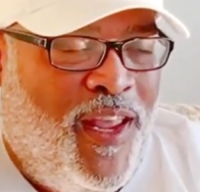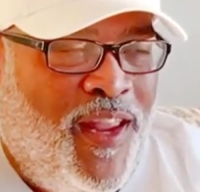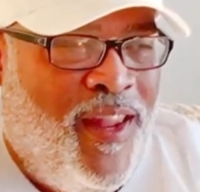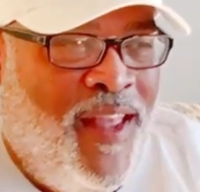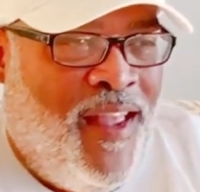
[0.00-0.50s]

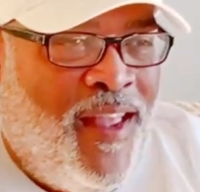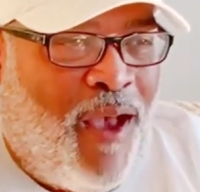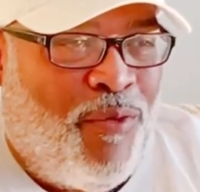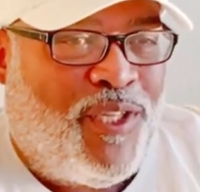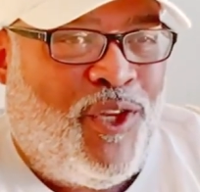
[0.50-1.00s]
And
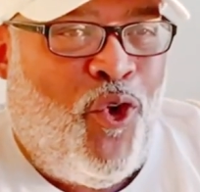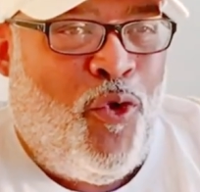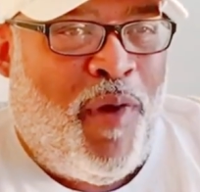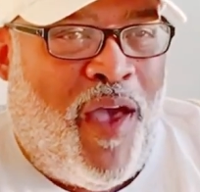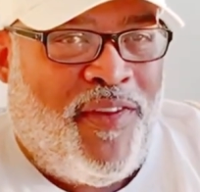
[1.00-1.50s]
I was
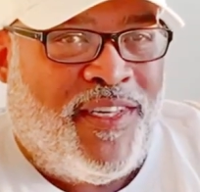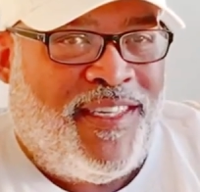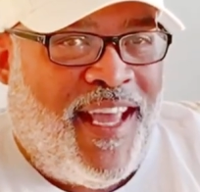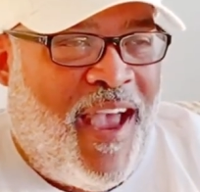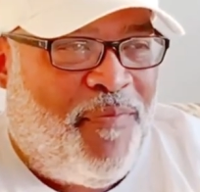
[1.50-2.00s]
told by the
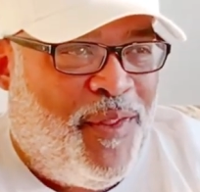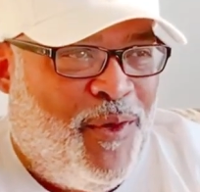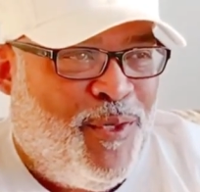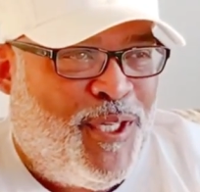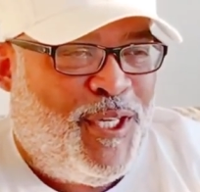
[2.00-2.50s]
staff that
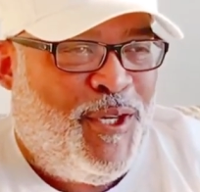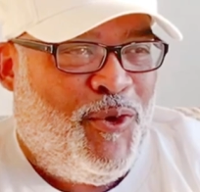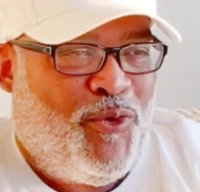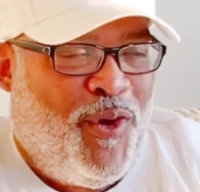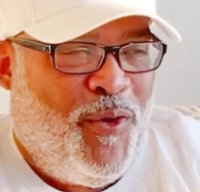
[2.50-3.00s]
those
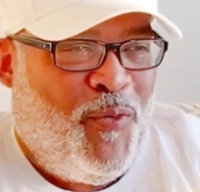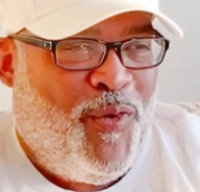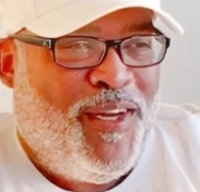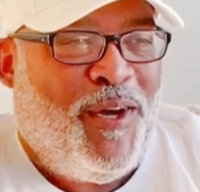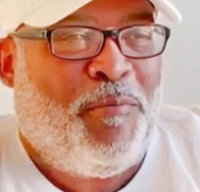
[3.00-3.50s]
children
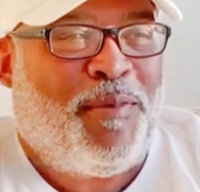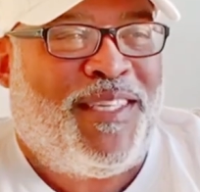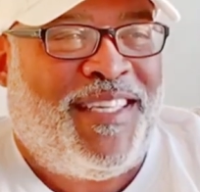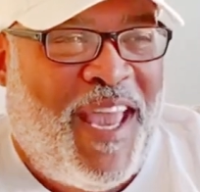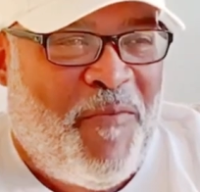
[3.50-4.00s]
were
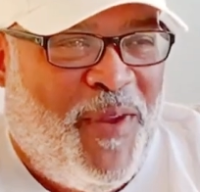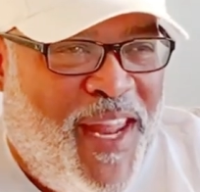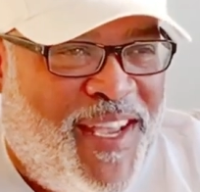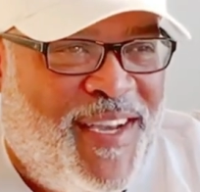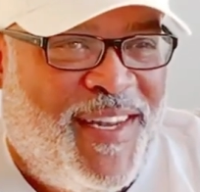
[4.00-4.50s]
upset when
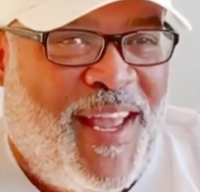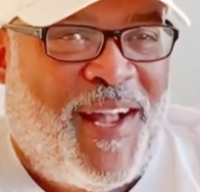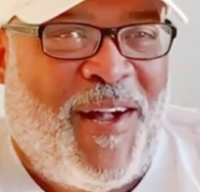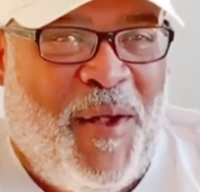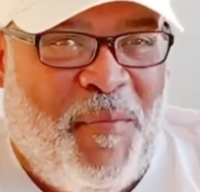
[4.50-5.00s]
they could
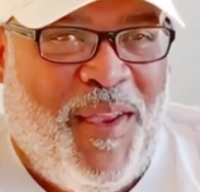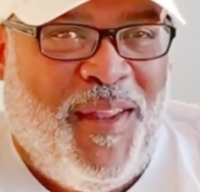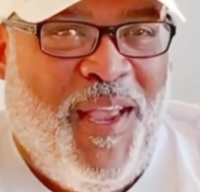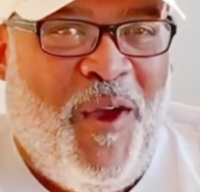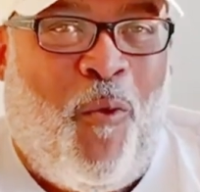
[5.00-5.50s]
not come
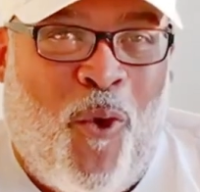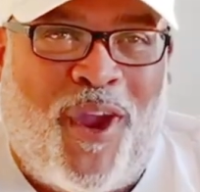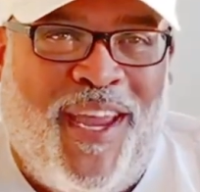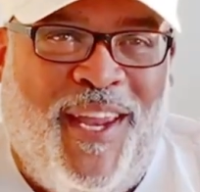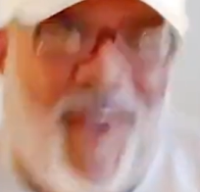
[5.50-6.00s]
and
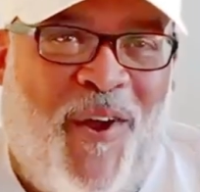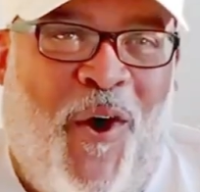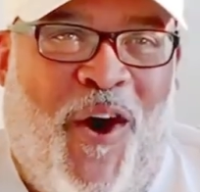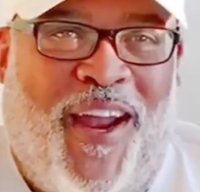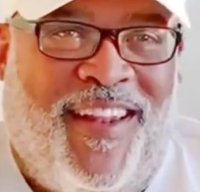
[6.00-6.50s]
work in the
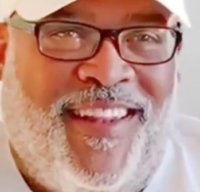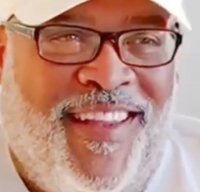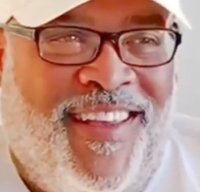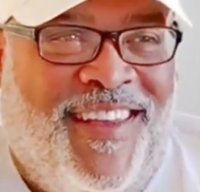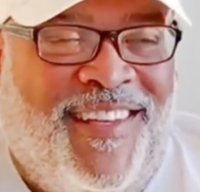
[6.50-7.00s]
garden.
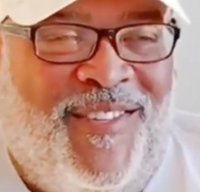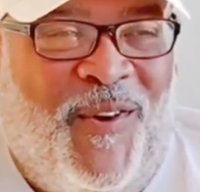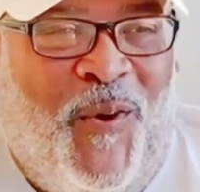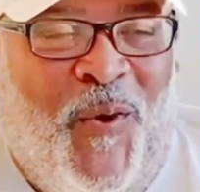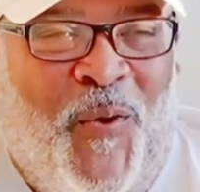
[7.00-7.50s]

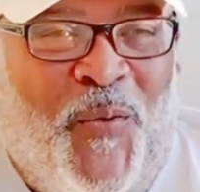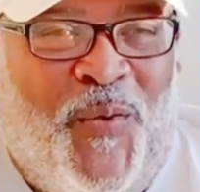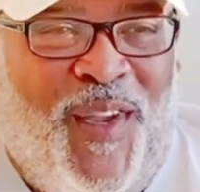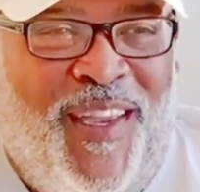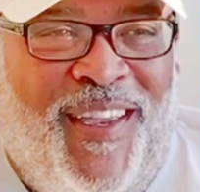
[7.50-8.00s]
So,
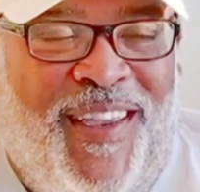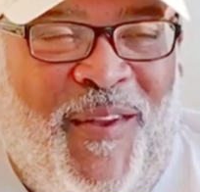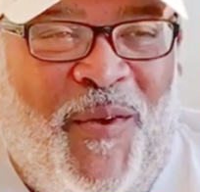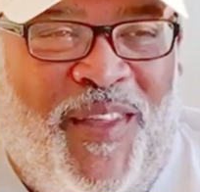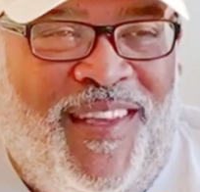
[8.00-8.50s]
you
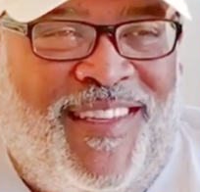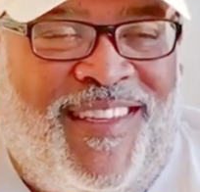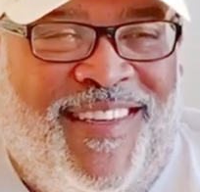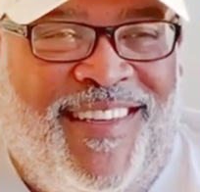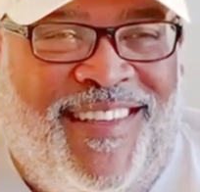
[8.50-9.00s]
know,
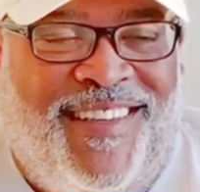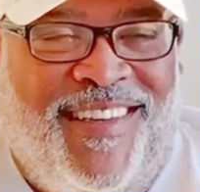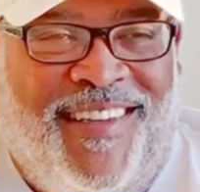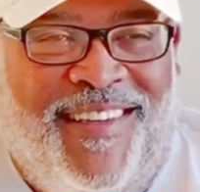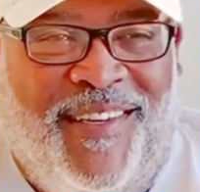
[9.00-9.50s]
that's
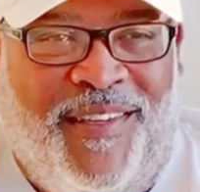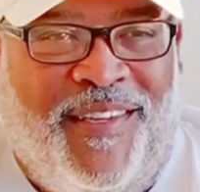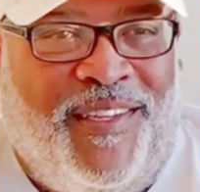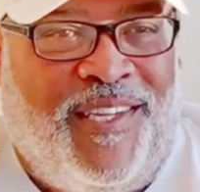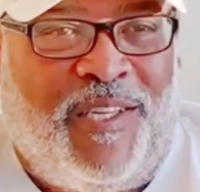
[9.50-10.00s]
to, to,
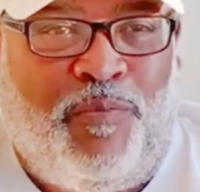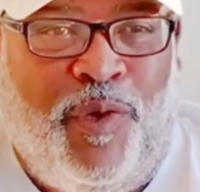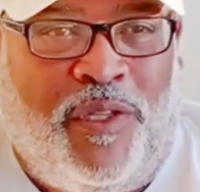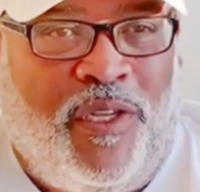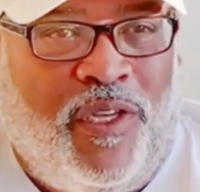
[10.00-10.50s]
to just
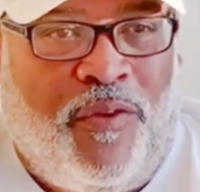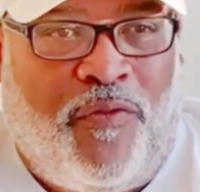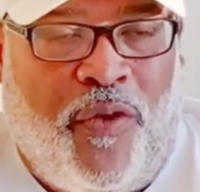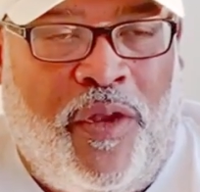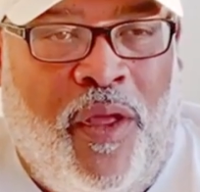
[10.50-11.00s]
put the
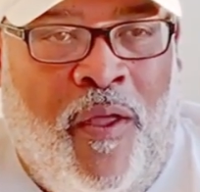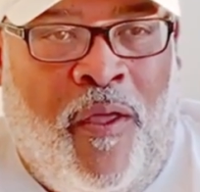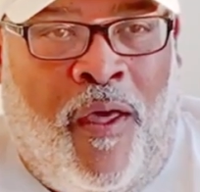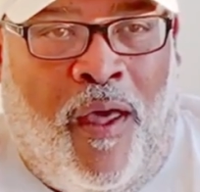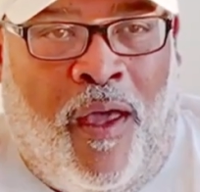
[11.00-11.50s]
different,
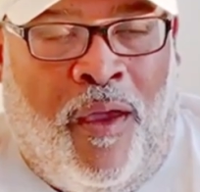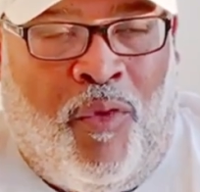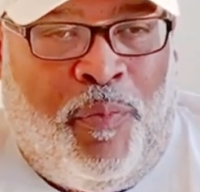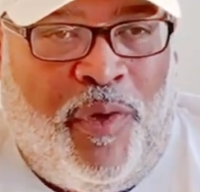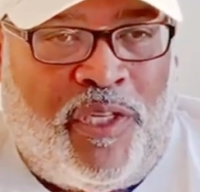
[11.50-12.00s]
uh,
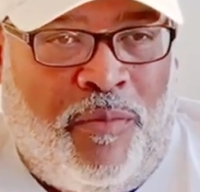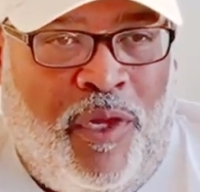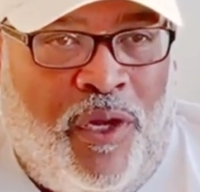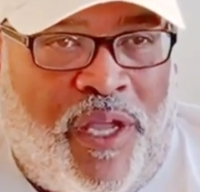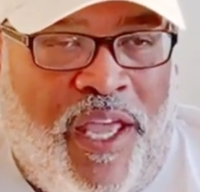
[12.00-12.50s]
we put some
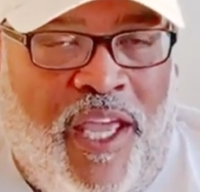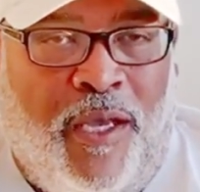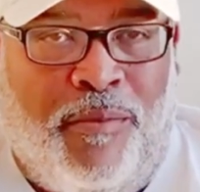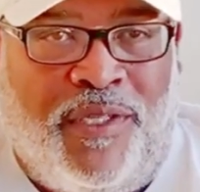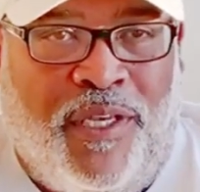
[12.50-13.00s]
little
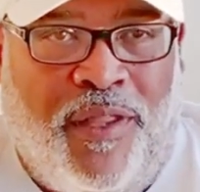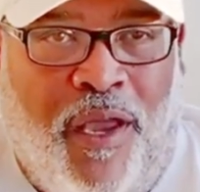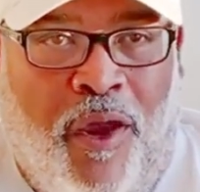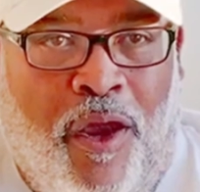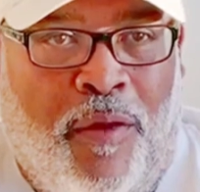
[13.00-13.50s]
Kims in
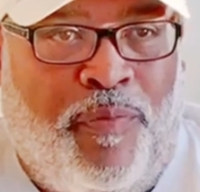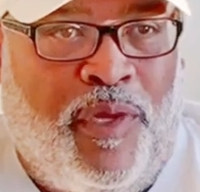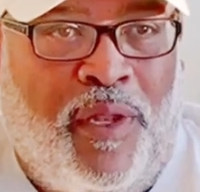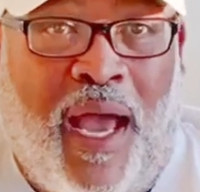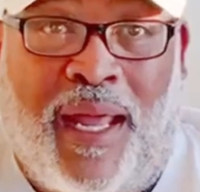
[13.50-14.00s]
there, and
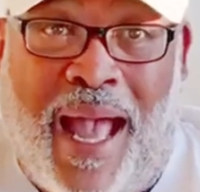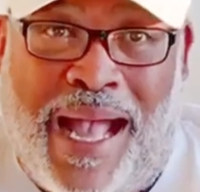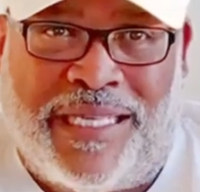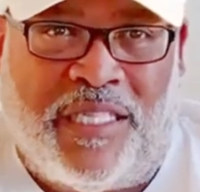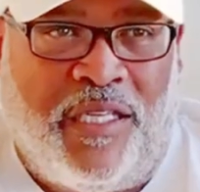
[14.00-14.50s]
put a lot of
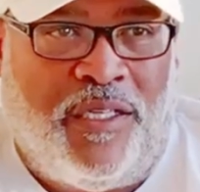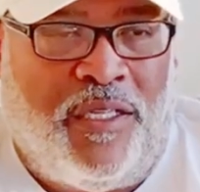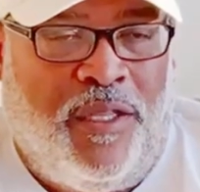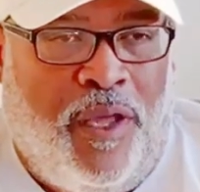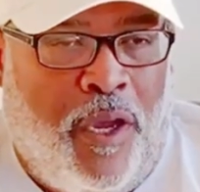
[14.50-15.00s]

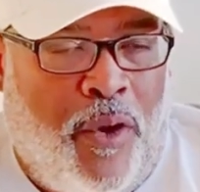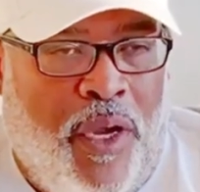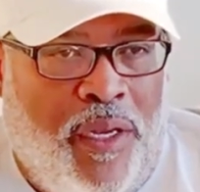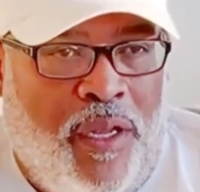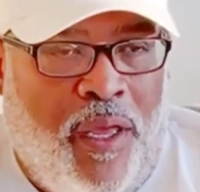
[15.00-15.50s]
hostas in there,
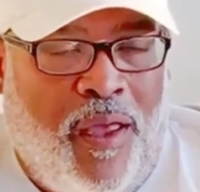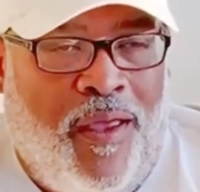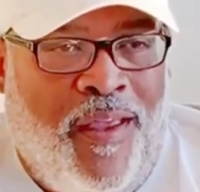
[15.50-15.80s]
and uh,